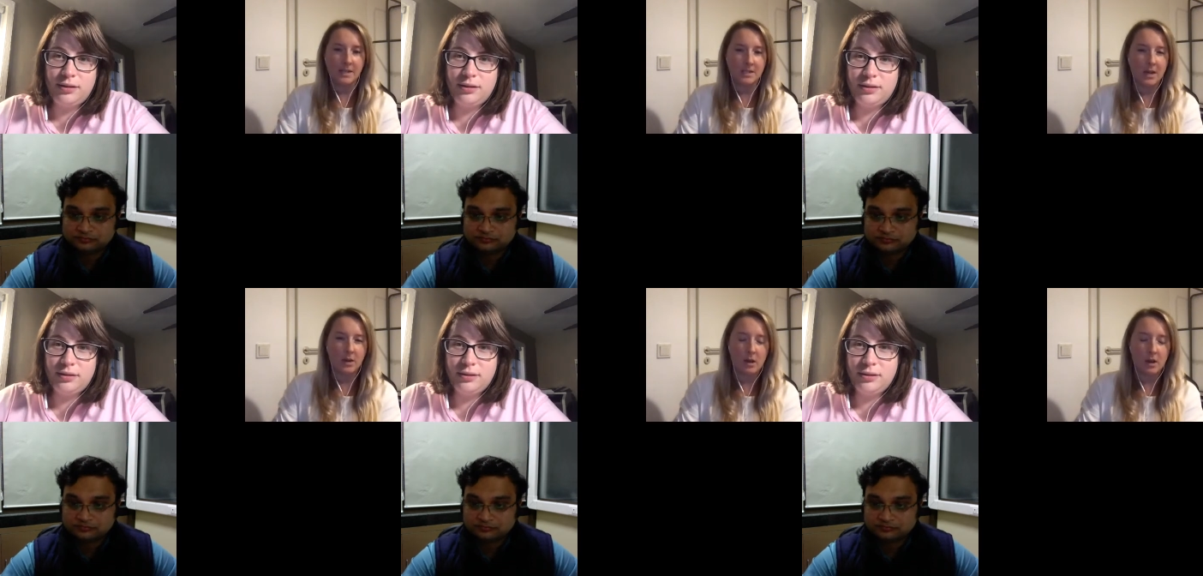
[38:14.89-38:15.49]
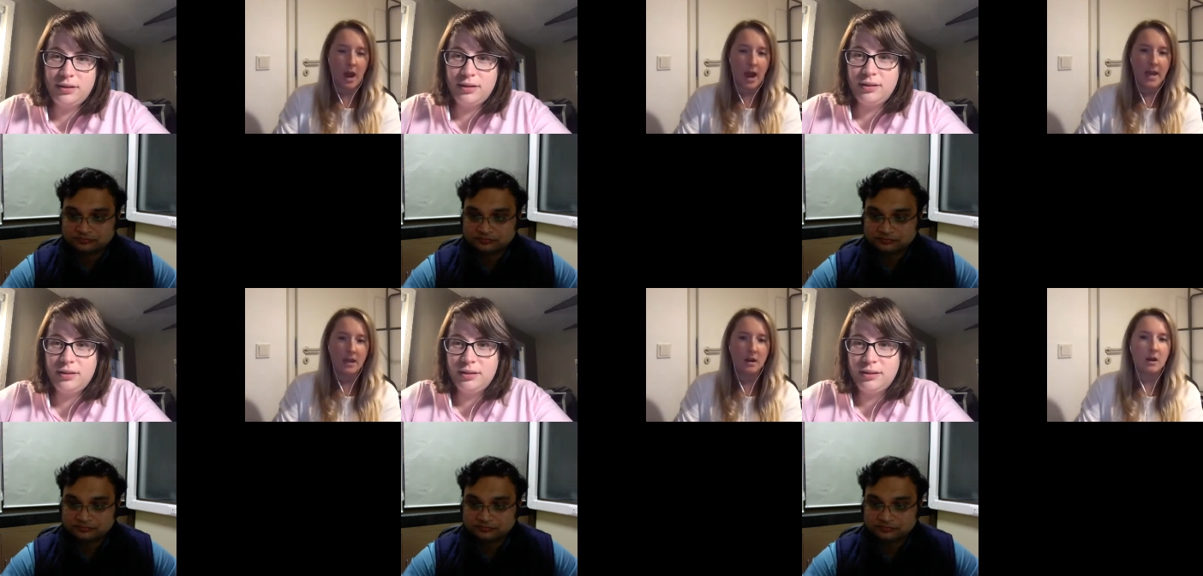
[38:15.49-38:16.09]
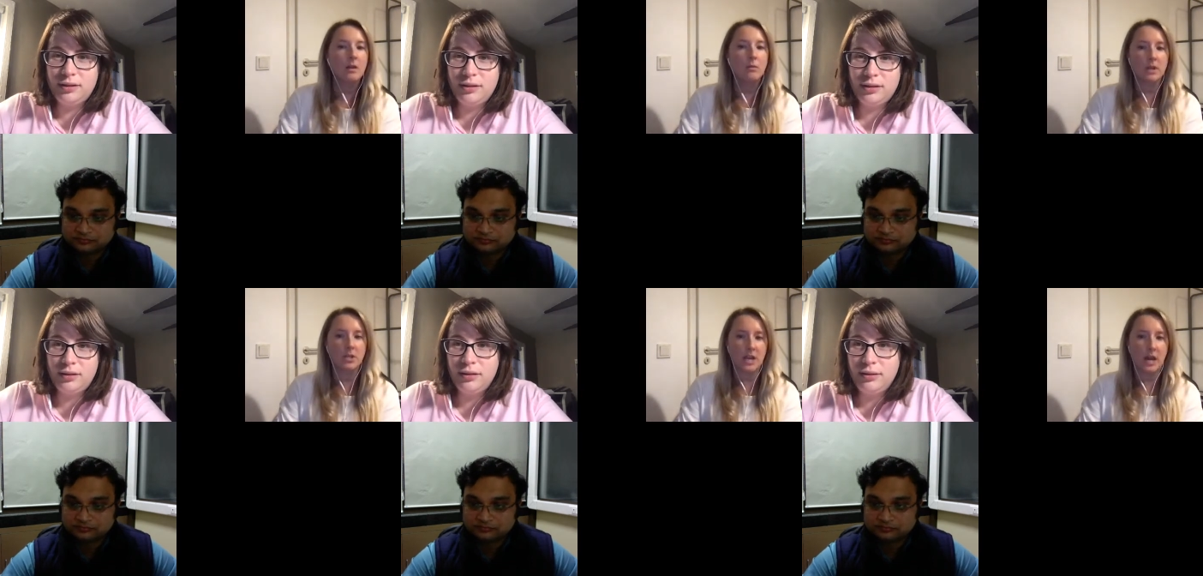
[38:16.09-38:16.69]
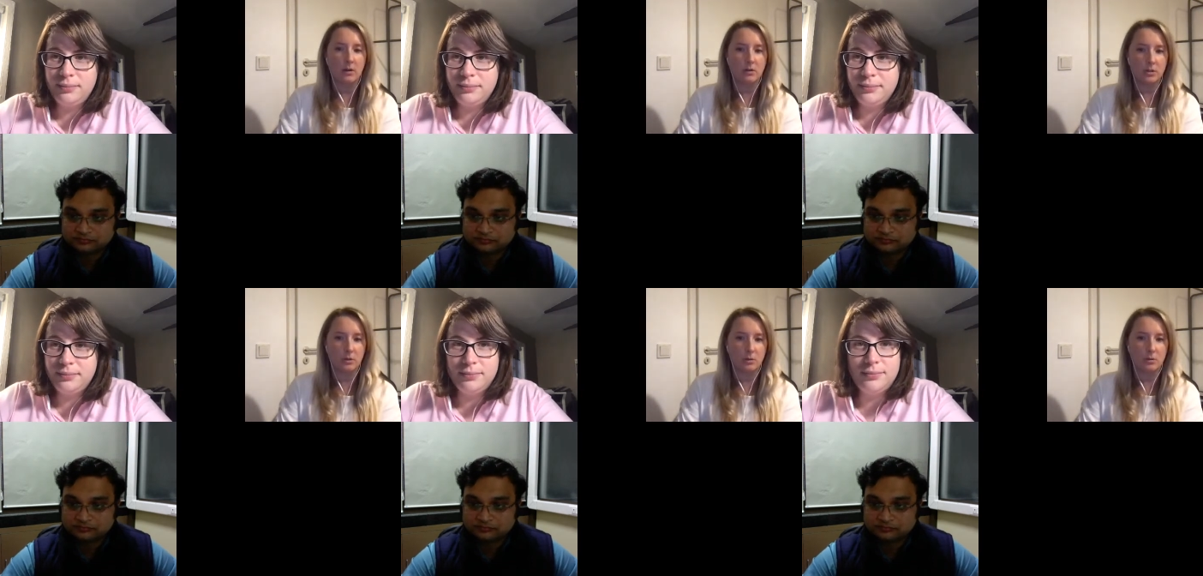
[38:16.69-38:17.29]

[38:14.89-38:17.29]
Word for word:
Speaker 1: said, I had already reached out to